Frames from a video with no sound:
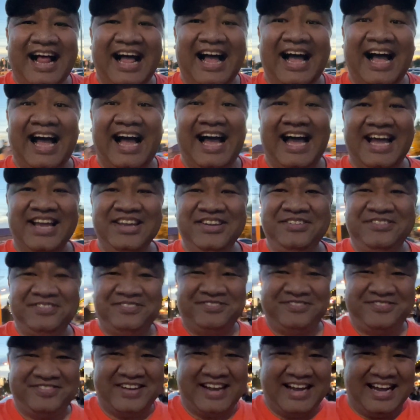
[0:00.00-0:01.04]
I
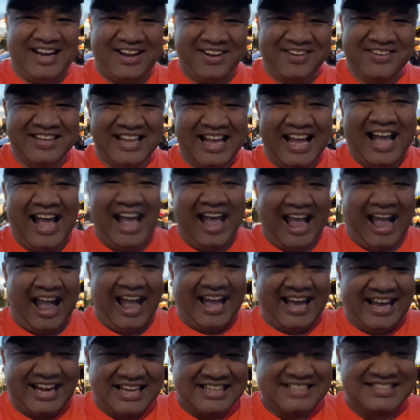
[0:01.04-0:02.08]
found
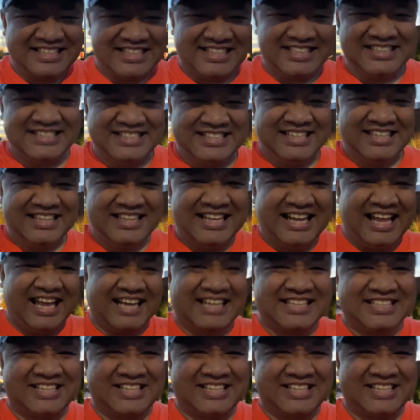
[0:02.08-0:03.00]
Addison's next